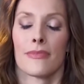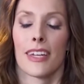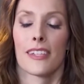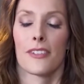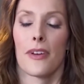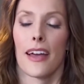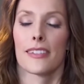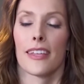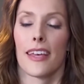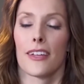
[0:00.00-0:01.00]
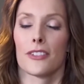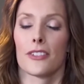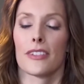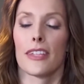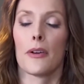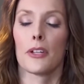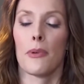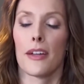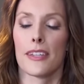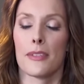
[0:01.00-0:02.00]
And as you exhale, just allowing
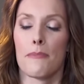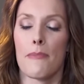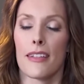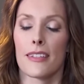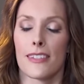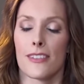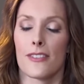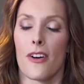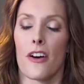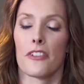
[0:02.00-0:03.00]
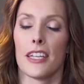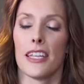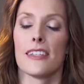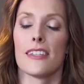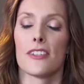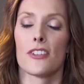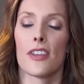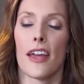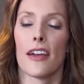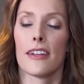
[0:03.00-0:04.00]
your body to melt and soften into the
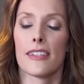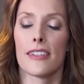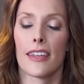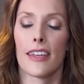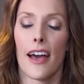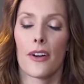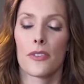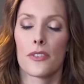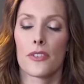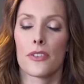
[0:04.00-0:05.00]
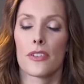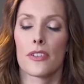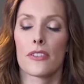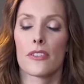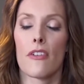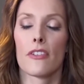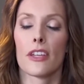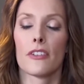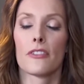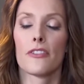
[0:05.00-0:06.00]
chair, into the couch,
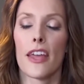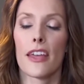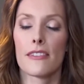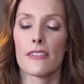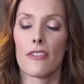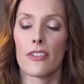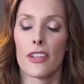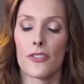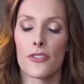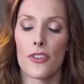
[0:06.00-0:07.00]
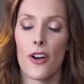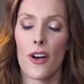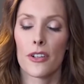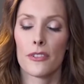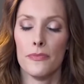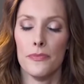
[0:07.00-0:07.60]
softening your face, softening your jaw.